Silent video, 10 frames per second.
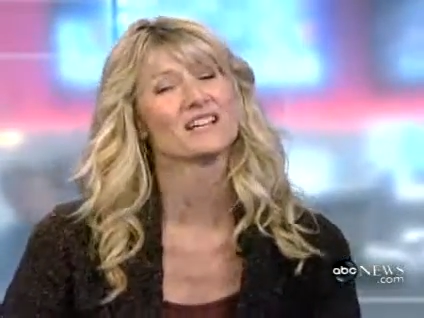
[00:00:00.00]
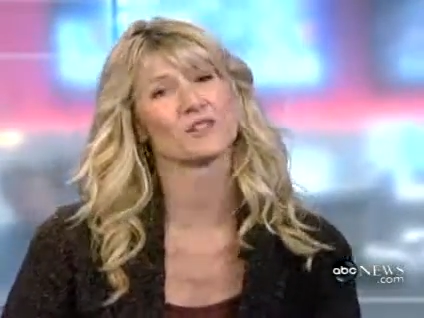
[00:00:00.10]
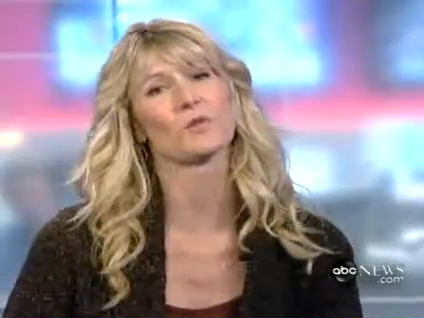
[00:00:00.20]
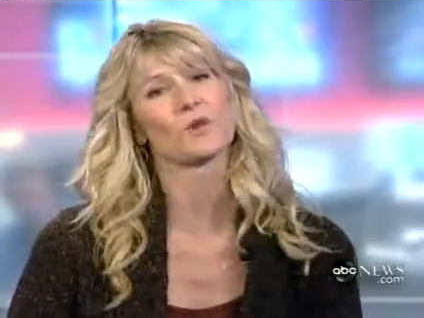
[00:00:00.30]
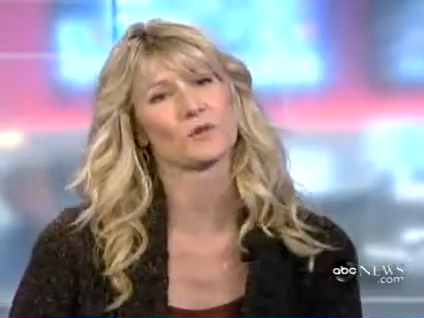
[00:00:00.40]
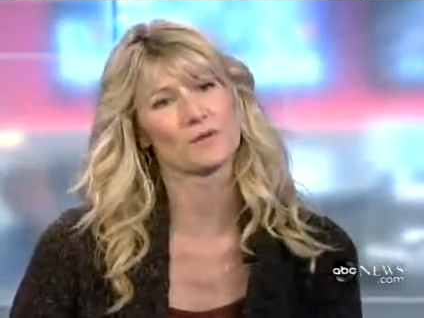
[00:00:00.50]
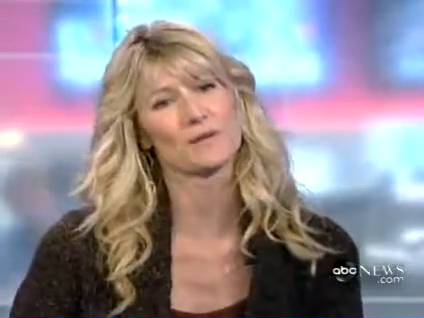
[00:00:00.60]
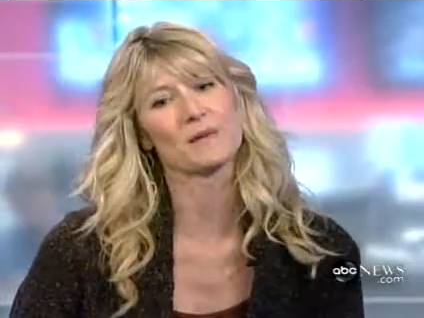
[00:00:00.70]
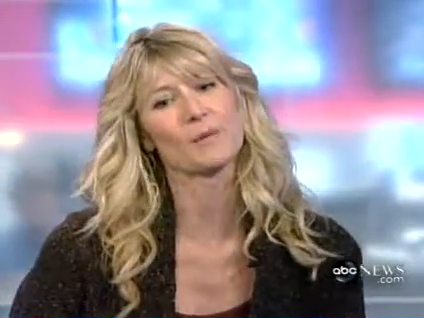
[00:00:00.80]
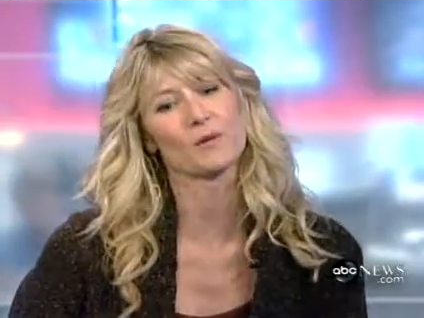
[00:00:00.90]
to work with
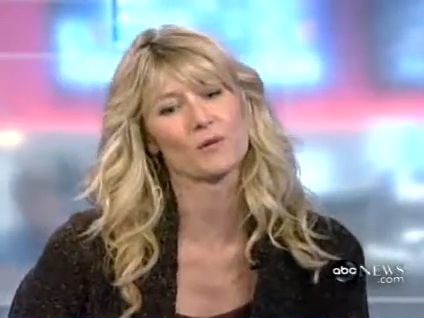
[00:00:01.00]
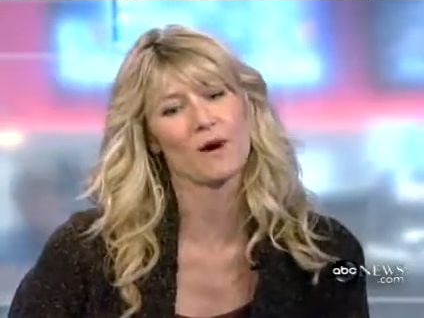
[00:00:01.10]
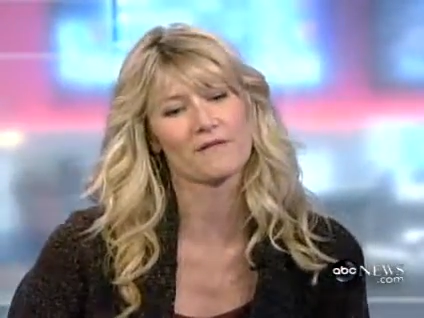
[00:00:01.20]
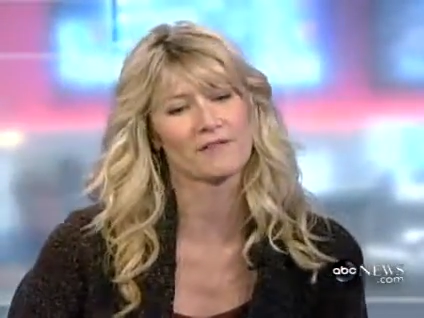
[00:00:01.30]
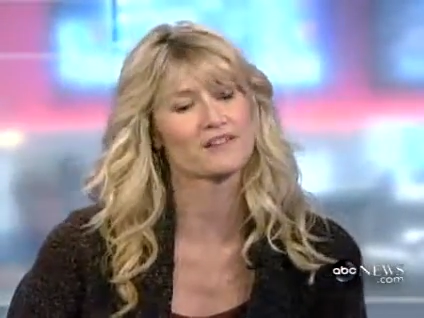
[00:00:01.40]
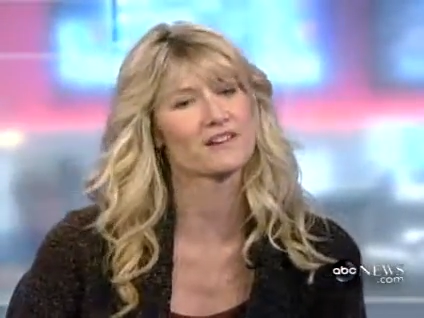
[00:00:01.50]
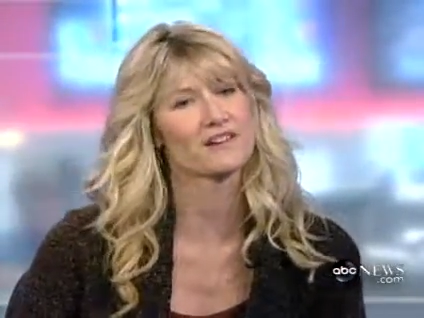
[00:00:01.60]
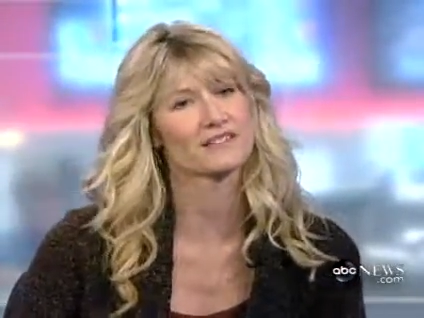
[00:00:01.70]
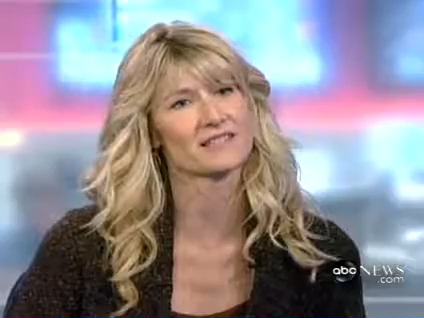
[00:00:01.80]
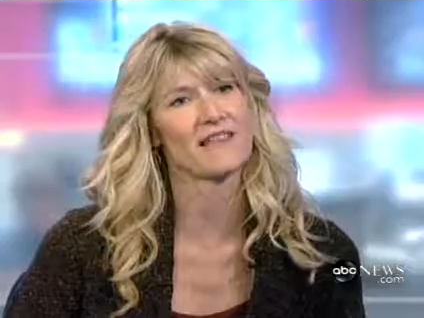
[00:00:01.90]
people who are
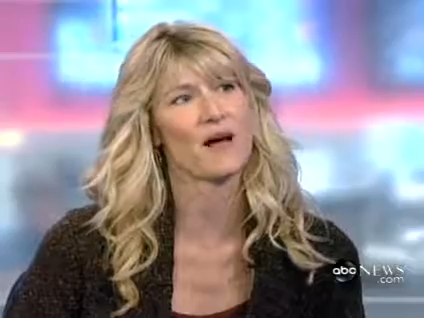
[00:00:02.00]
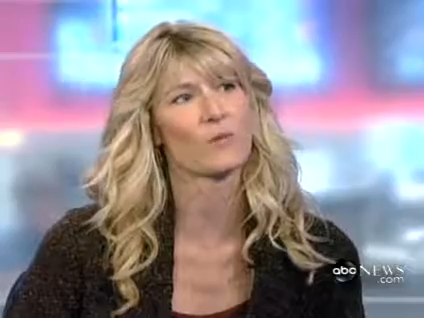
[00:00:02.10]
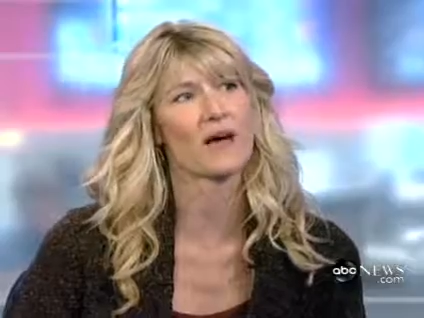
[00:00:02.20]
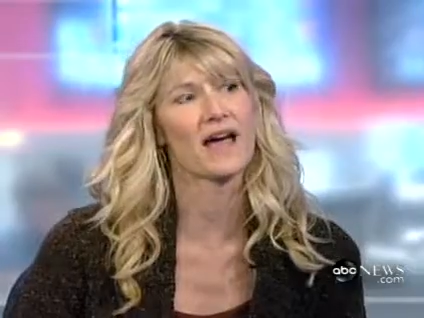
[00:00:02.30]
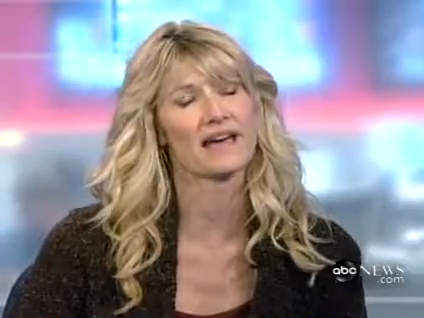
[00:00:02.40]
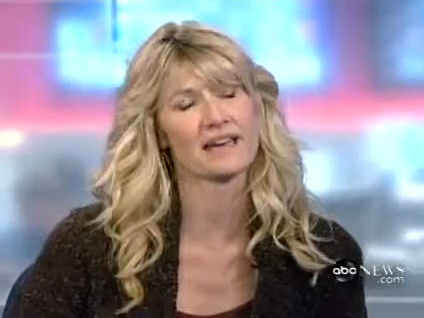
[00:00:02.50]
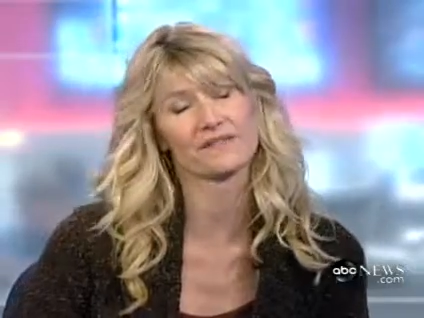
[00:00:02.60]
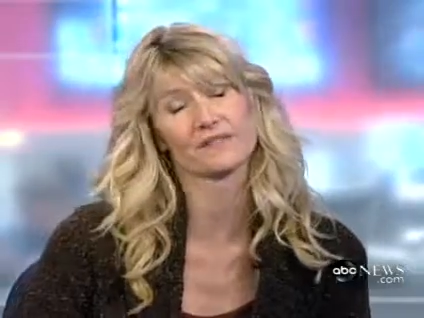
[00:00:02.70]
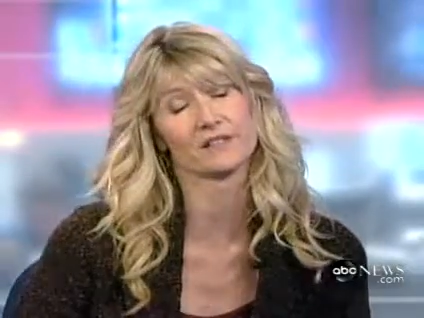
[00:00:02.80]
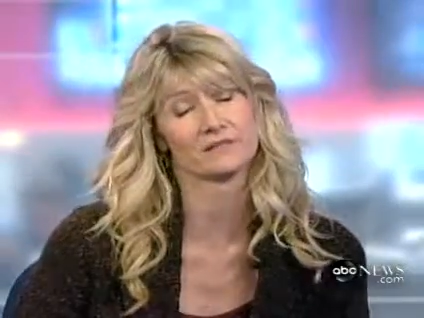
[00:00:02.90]
visionaries in that way, and I
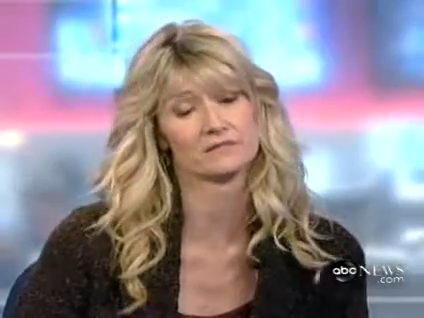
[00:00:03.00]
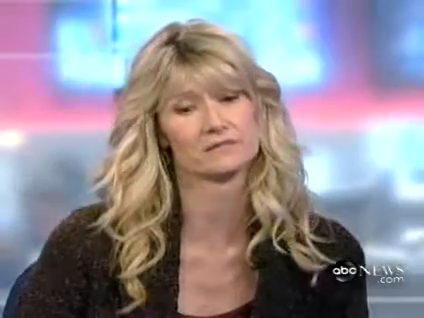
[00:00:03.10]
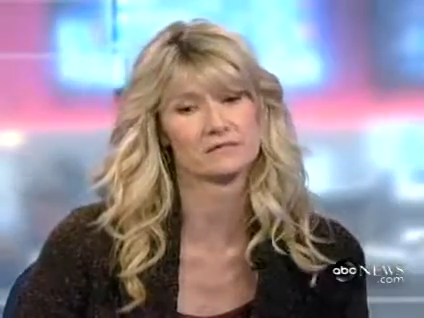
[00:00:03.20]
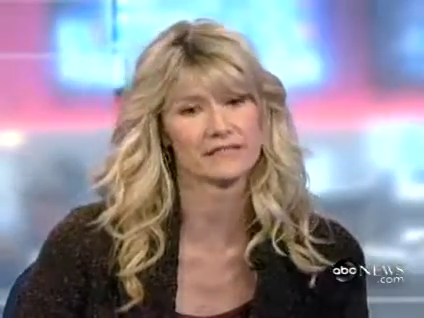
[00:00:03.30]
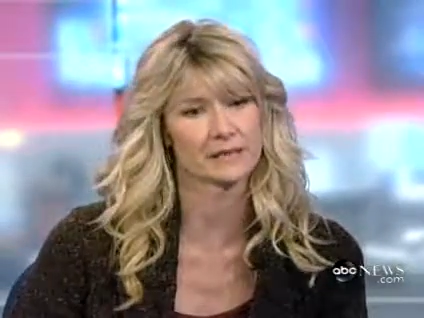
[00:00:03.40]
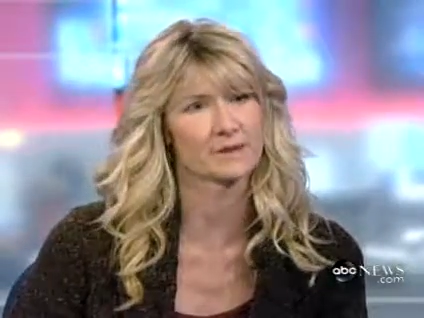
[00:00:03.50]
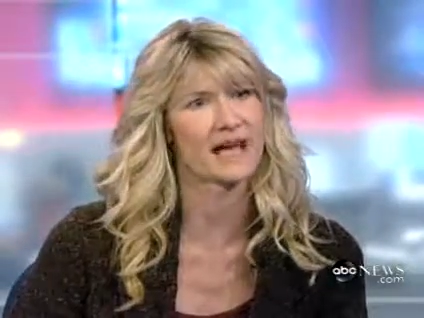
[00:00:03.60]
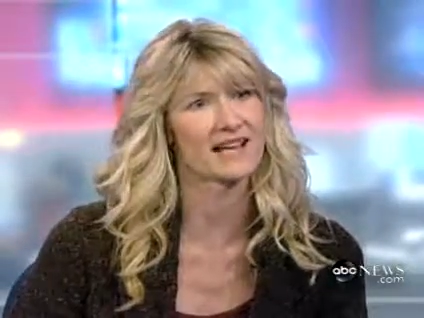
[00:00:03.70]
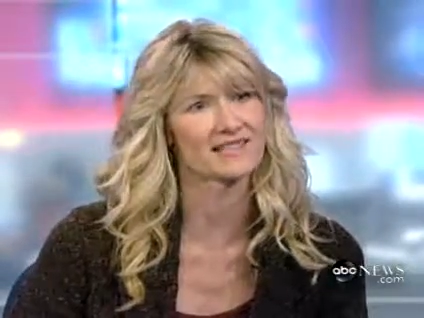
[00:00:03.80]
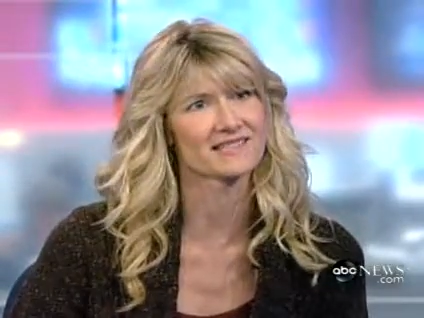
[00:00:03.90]
feel really
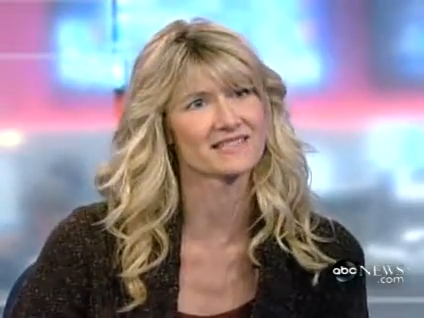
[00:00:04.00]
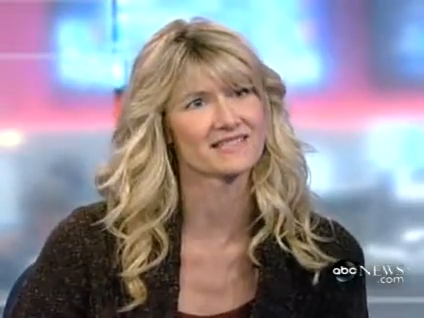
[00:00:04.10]
blessed.